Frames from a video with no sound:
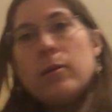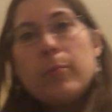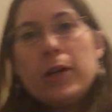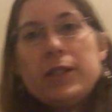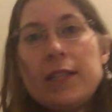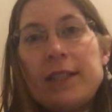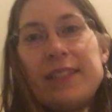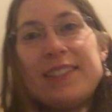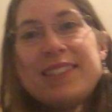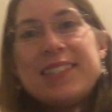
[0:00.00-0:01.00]

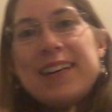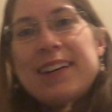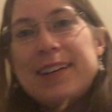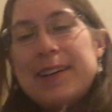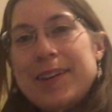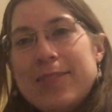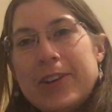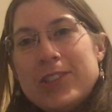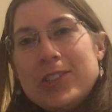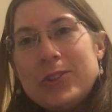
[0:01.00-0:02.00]
Purses. Uh, I've
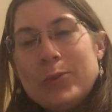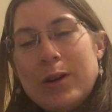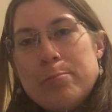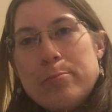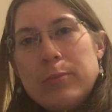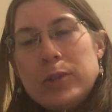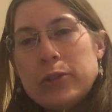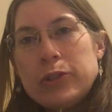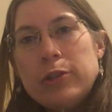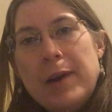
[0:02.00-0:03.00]
already shown you one or
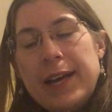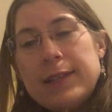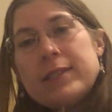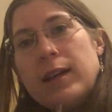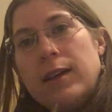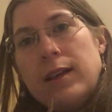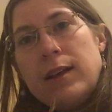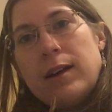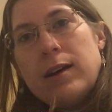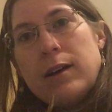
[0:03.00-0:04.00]
two bags.
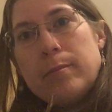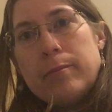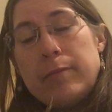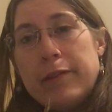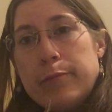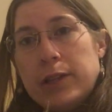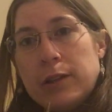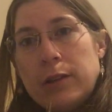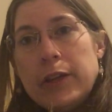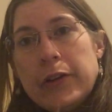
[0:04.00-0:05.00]
Um, I've
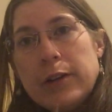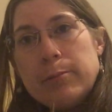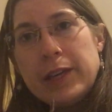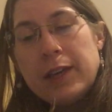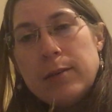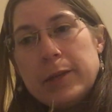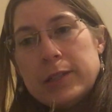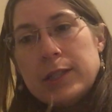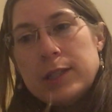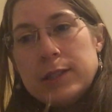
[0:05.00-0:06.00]
been leery on picking up
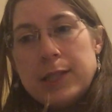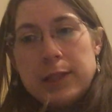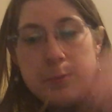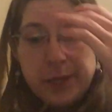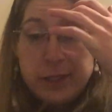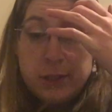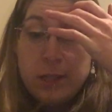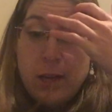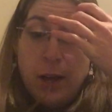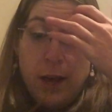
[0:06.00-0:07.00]
purses at the bins,
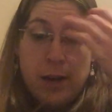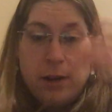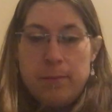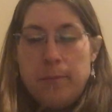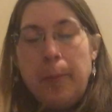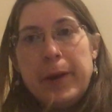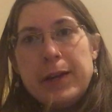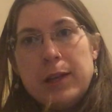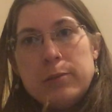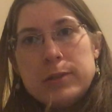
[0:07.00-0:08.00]
um,
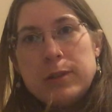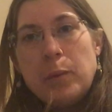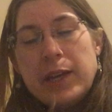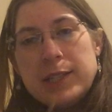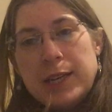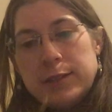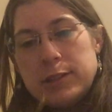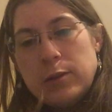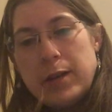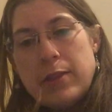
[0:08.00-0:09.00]
but it was a weekday and
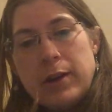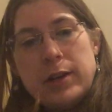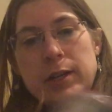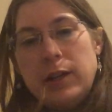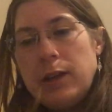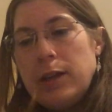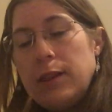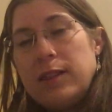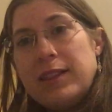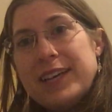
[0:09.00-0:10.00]
so I thought
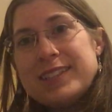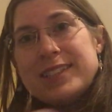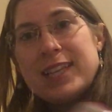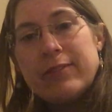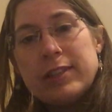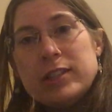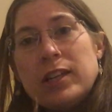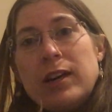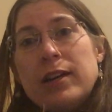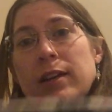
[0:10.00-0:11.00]
let's give it a shot.